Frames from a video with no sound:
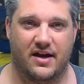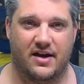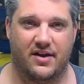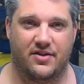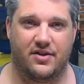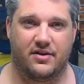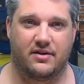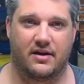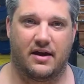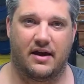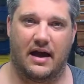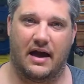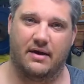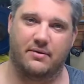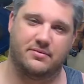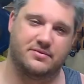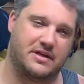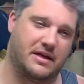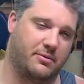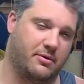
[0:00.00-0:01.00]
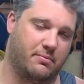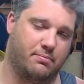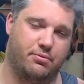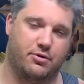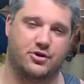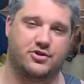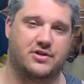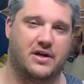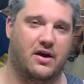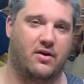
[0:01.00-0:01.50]
I think I was able to
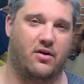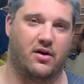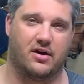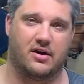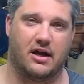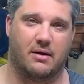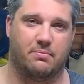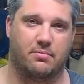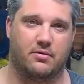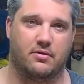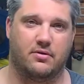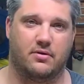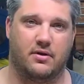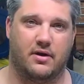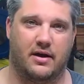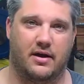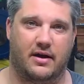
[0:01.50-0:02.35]
push out a couple